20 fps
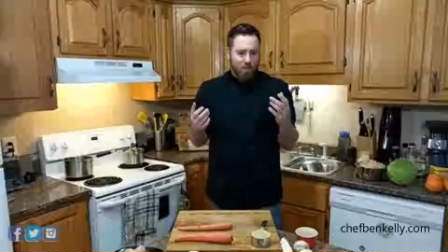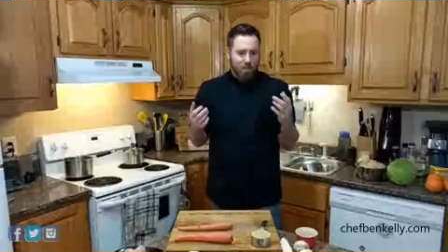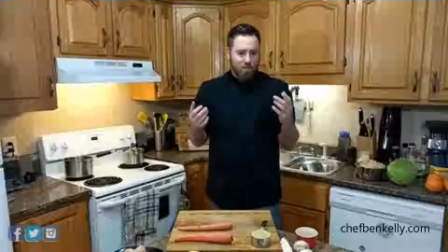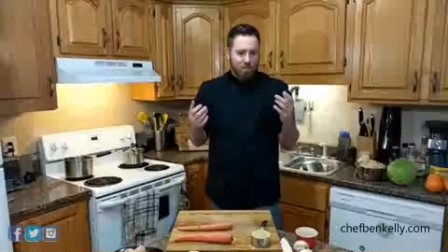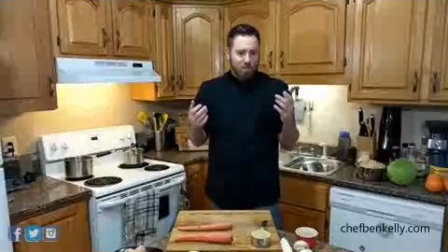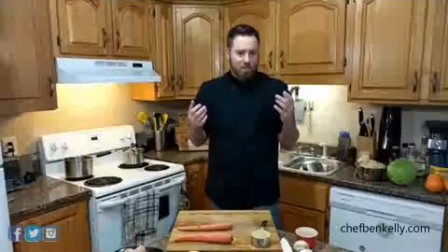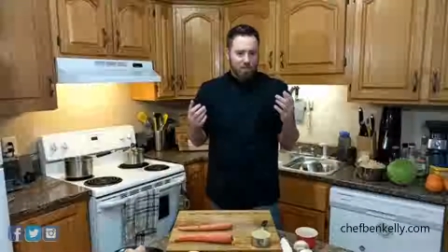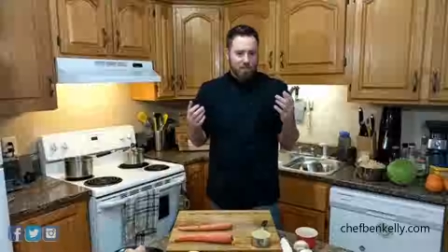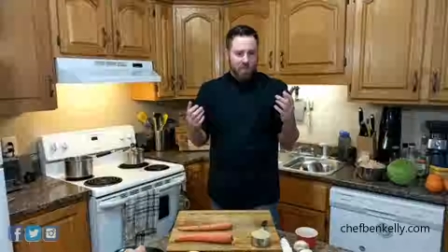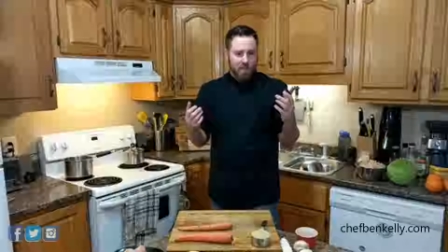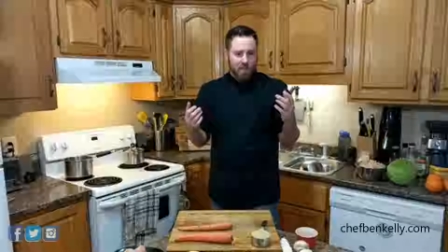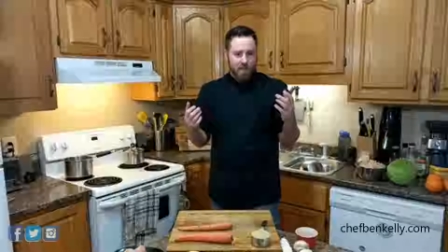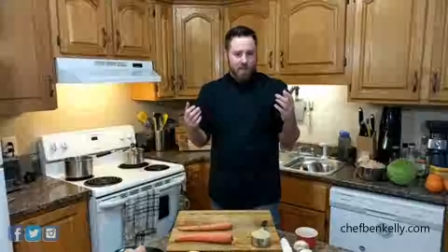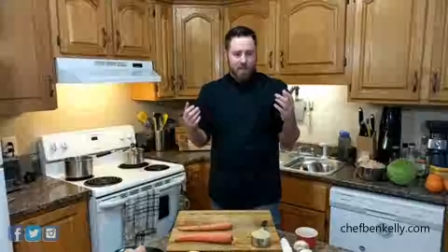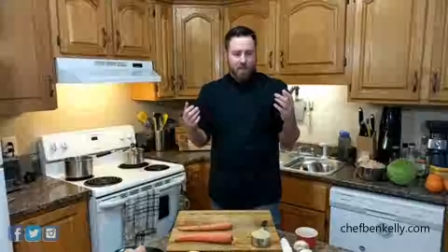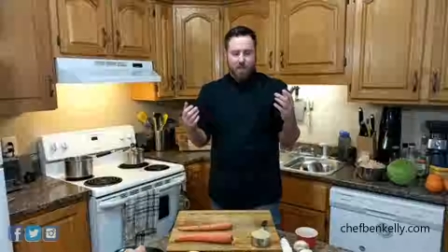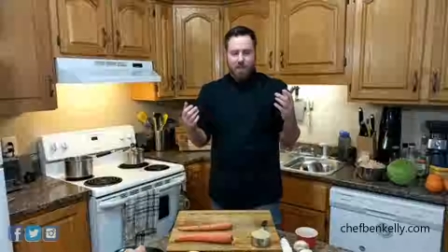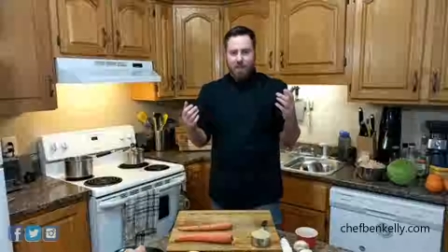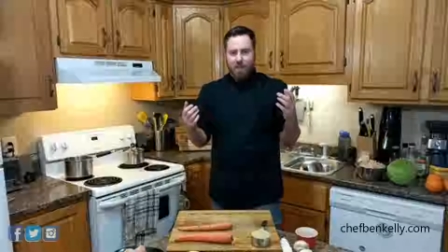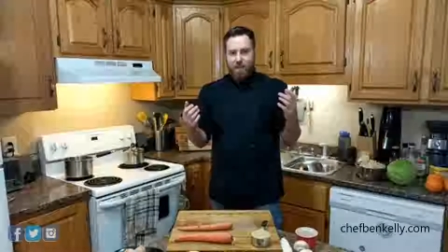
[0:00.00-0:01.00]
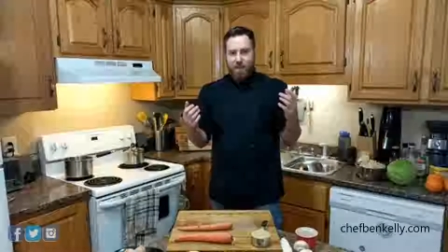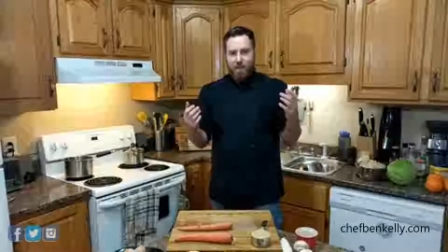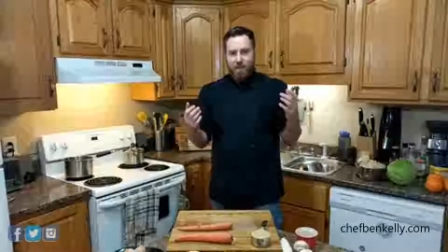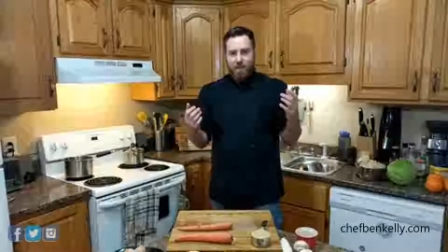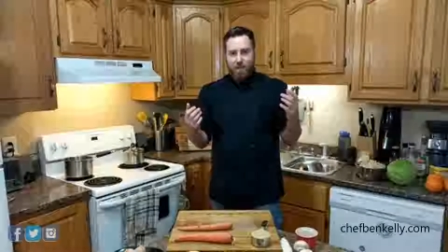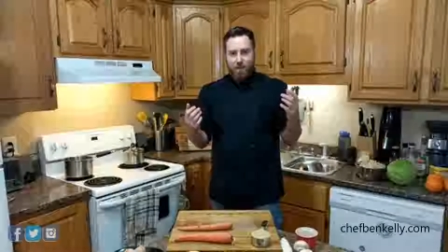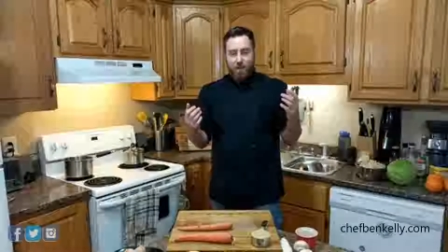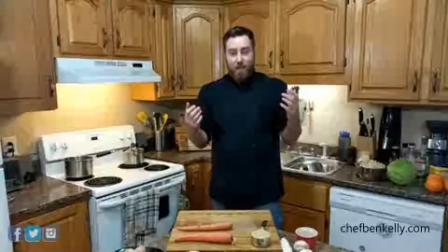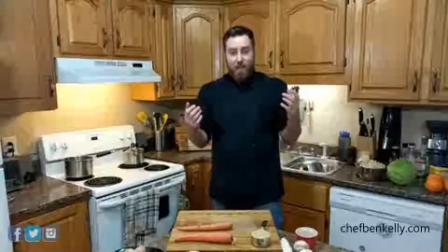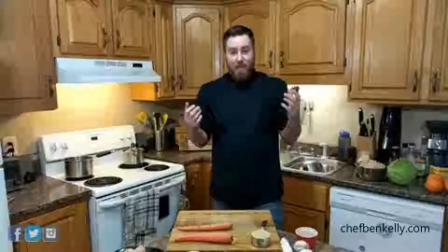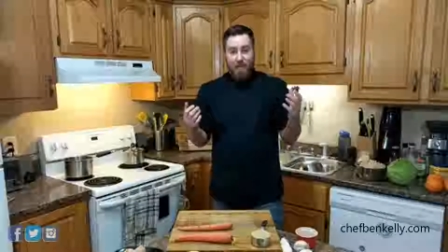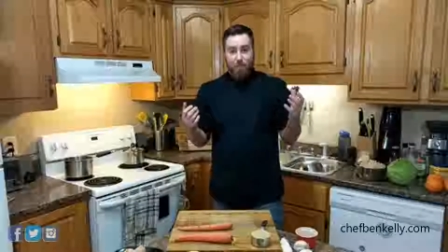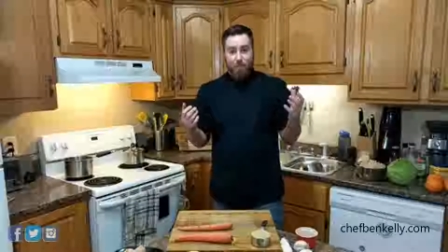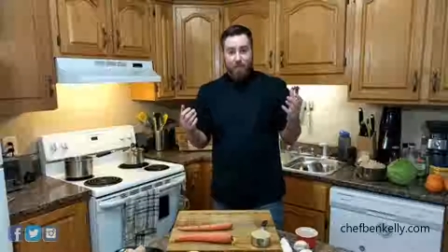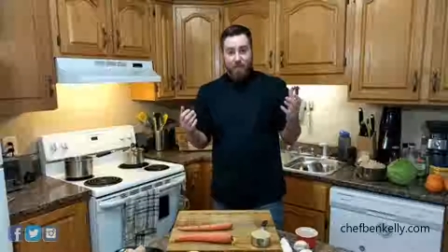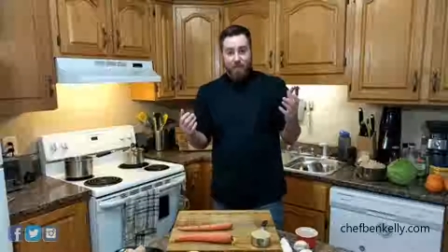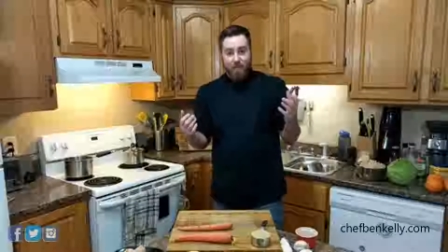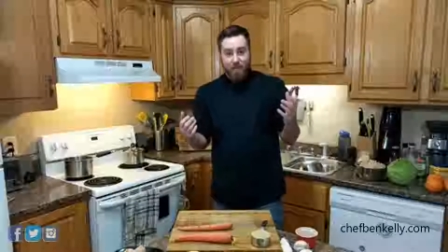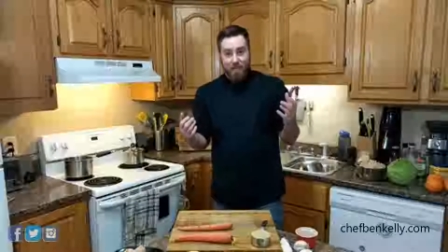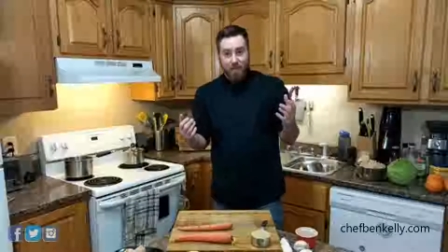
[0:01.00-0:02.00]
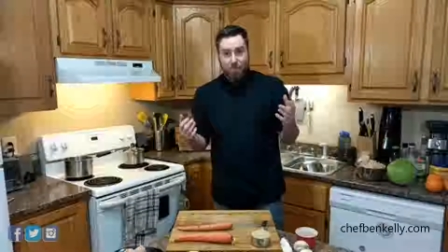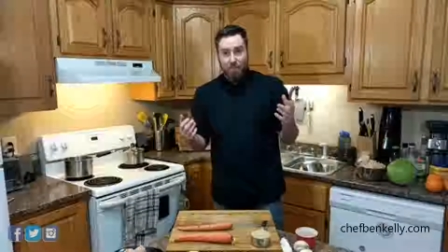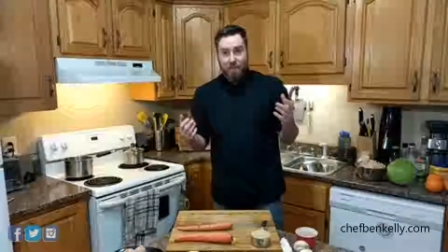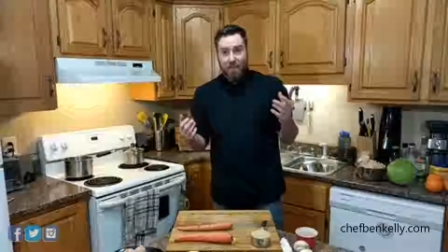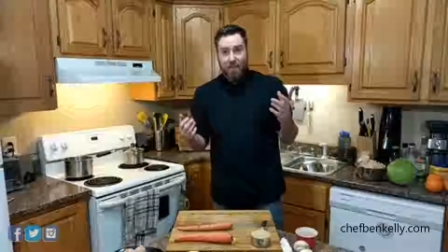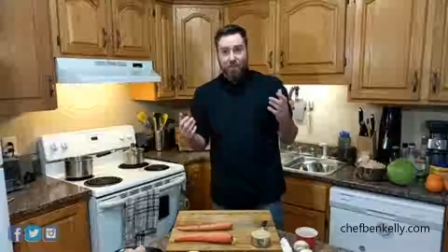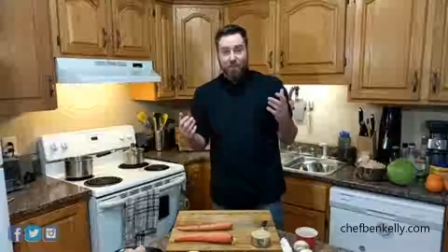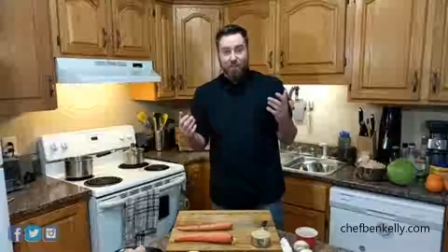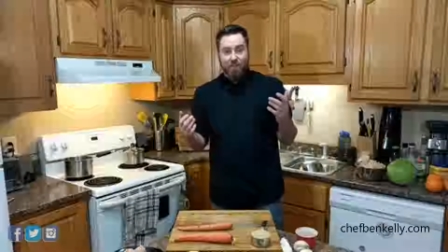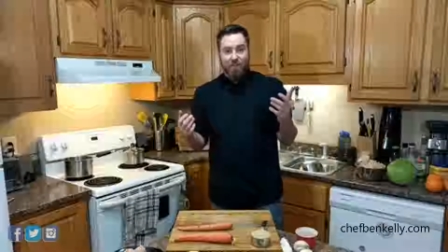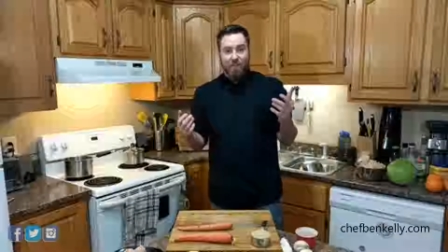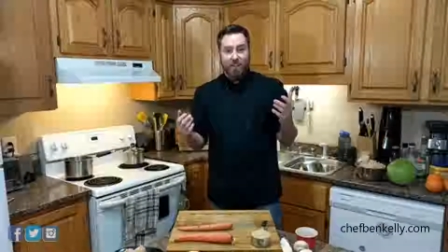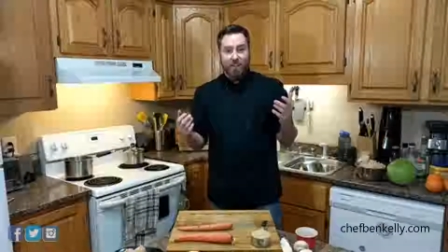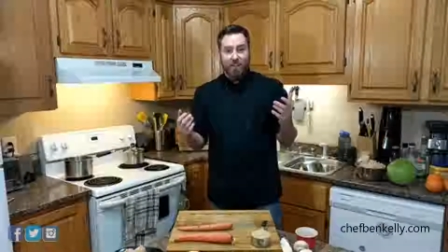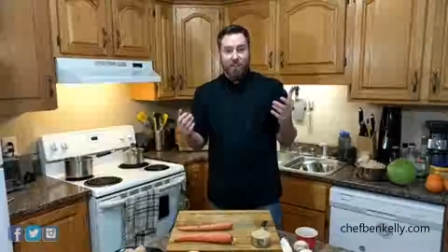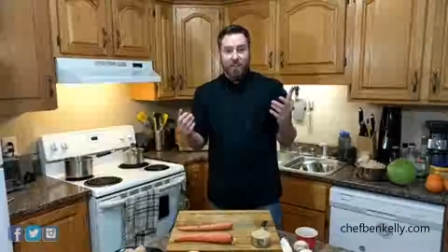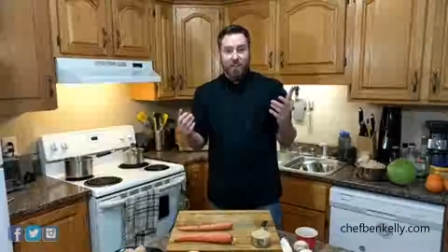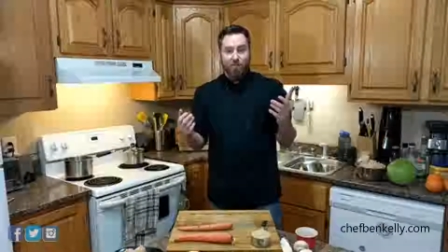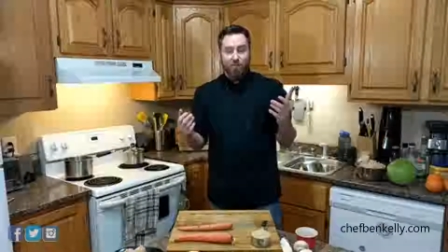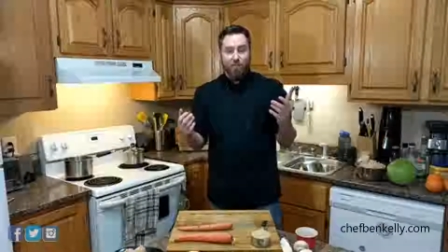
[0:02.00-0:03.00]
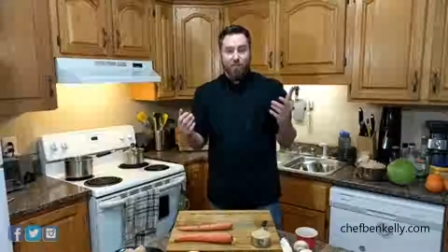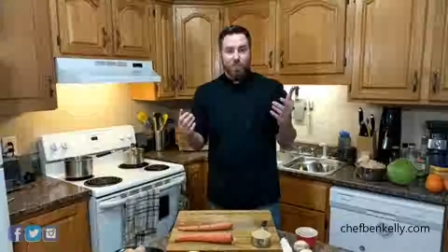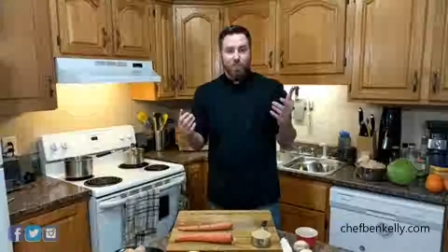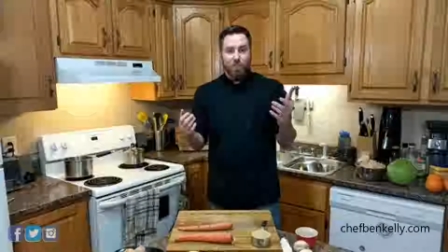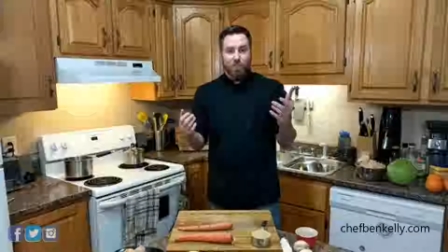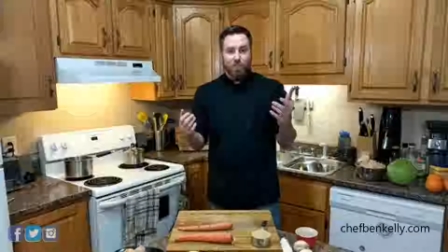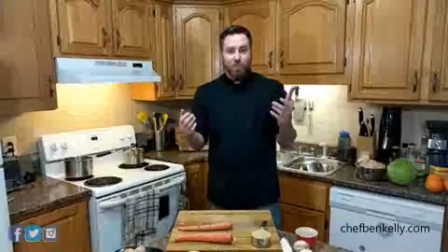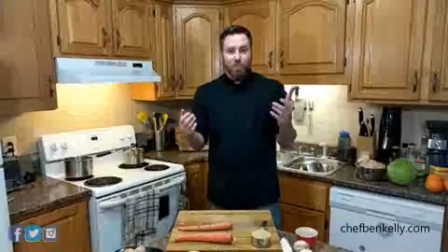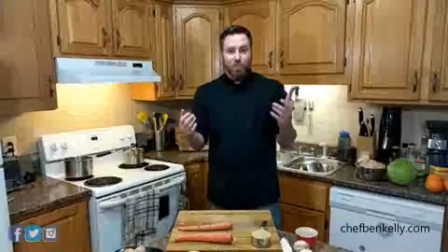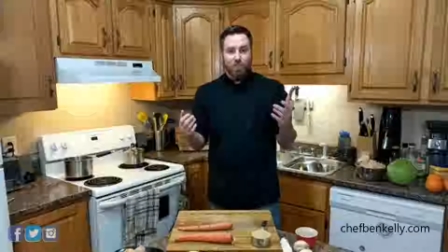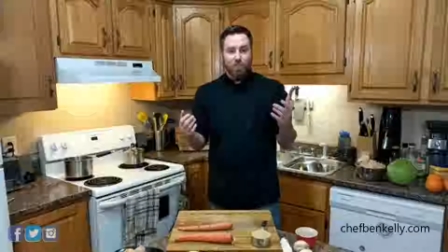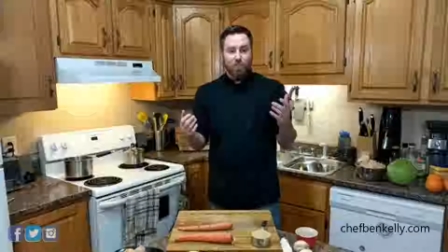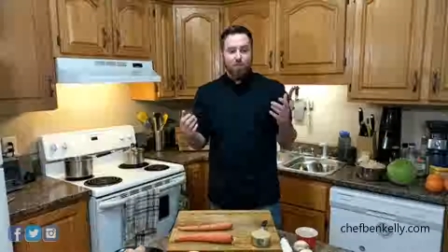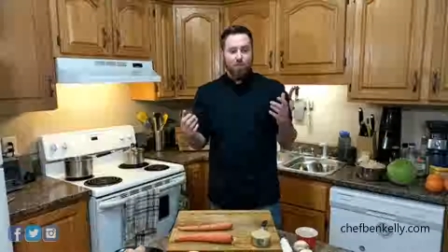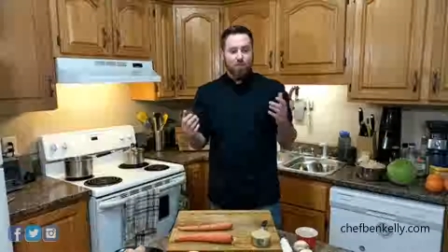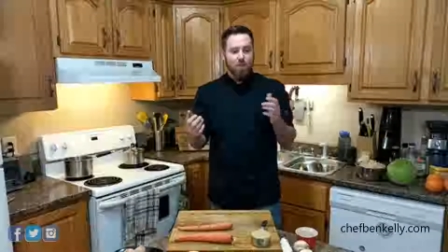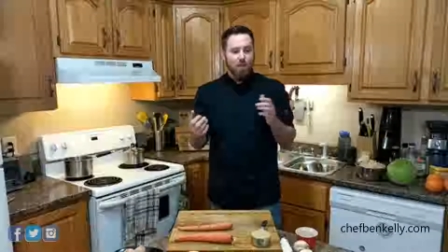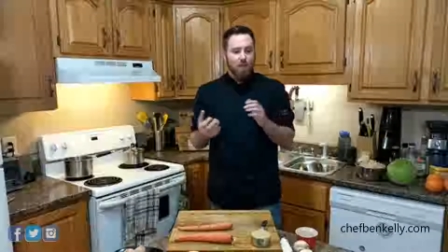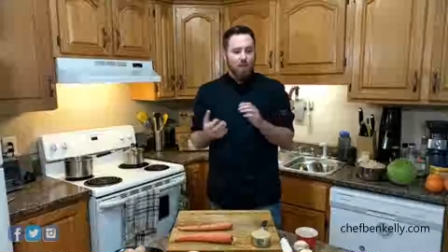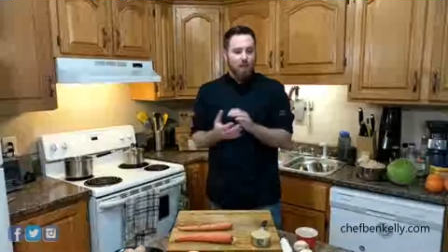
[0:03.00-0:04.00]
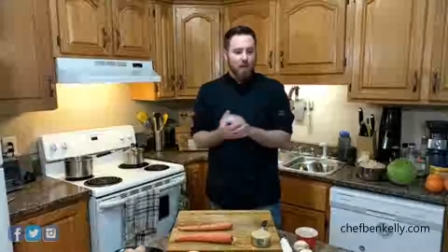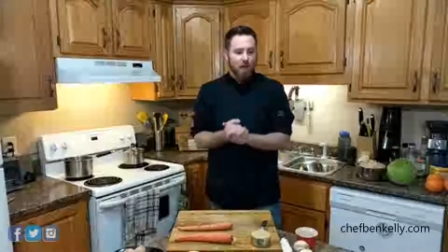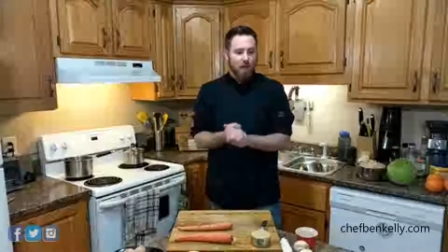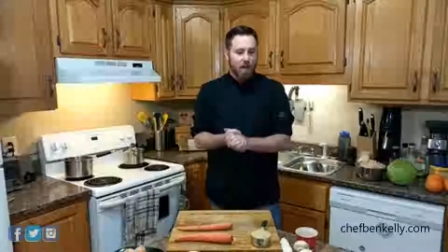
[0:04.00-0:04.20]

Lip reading: I just want to say how happy I am and how excited I am for Season 2.